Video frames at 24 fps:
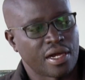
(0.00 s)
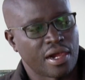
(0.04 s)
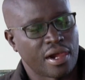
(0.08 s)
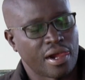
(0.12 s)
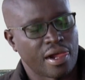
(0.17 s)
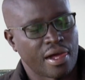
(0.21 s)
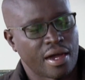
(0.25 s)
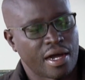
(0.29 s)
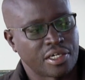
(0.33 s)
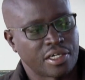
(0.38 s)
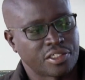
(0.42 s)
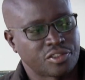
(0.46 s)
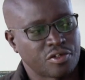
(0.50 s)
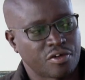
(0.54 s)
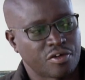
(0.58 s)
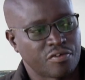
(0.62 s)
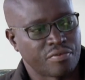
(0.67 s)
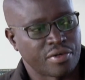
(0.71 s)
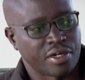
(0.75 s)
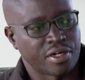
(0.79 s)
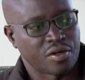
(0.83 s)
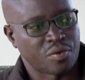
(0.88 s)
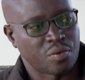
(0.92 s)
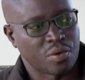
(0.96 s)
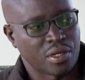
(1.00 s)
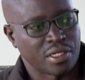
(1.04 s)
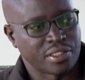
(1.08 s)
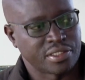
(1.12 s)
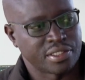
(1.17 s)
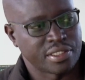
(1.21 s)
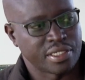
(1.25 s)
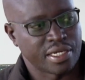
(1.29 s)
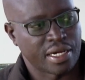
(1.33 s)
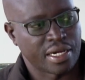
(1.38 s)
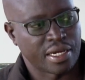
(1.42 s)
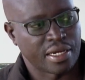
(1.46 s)
acts of
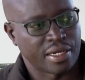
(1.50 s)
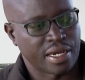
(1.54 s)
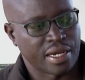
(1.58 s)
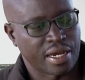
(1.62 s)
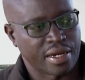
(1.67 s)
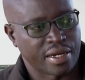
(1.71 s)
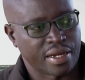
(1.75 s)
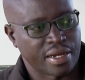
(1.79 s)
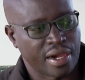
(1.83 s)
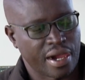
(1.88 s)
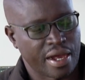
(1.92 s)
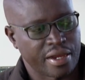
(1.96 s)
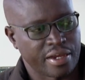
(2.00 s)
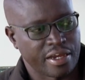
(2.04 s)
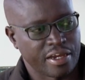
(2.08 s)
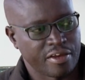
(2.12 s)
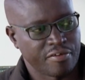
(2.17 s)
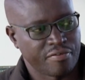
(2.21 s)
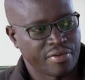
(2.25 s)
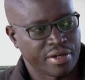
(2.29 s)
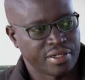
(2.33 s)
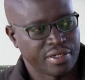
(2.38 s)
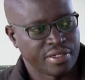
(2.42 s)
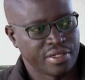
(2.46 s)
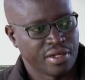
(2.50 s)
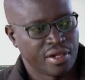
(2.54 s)
cruelty are identified,